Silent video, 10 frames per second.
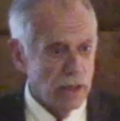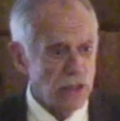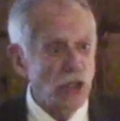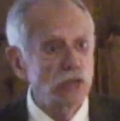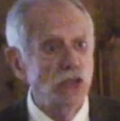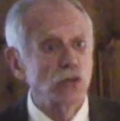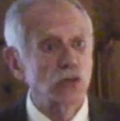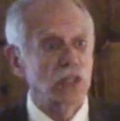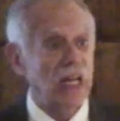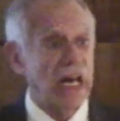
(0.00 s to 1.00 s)
no
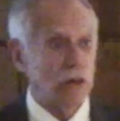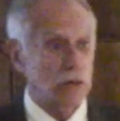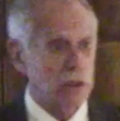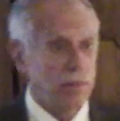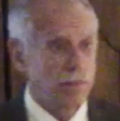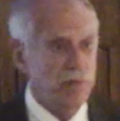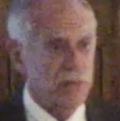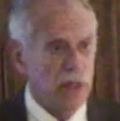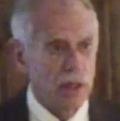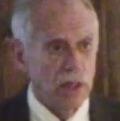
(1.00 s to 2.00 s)
Jews allowed.
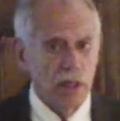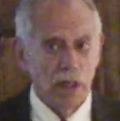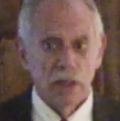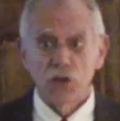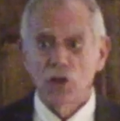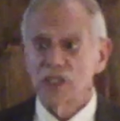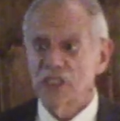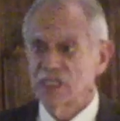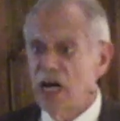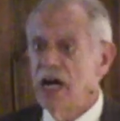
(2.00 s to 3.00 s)
So at the
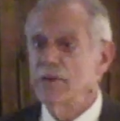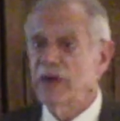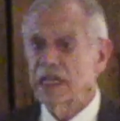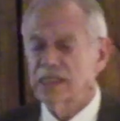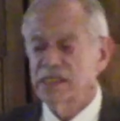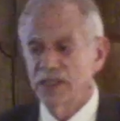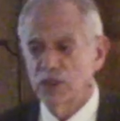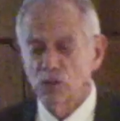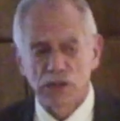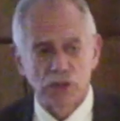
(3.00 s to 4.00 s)
time
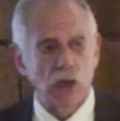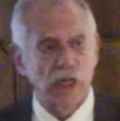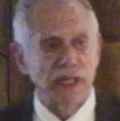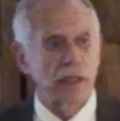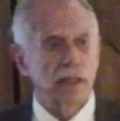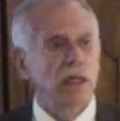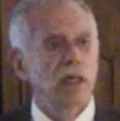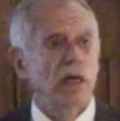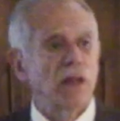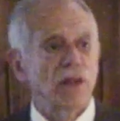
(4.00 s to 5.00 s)
Alexander was talking,
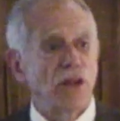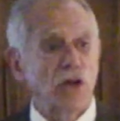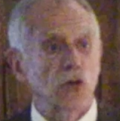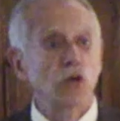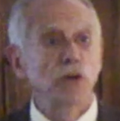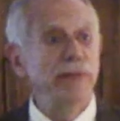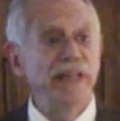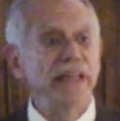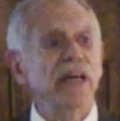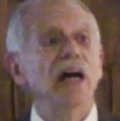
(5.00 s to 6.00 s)
there could
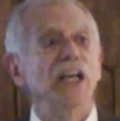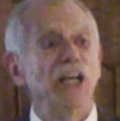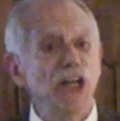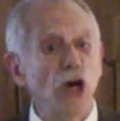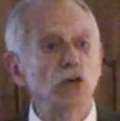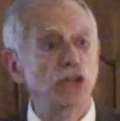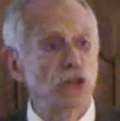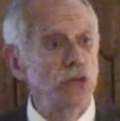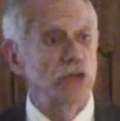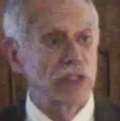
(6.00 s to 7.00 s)
be no
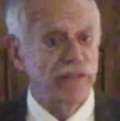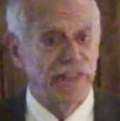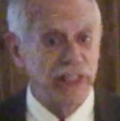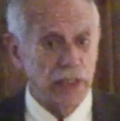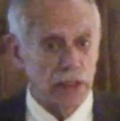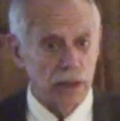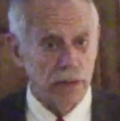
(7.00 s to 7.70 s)
Jews in Finland.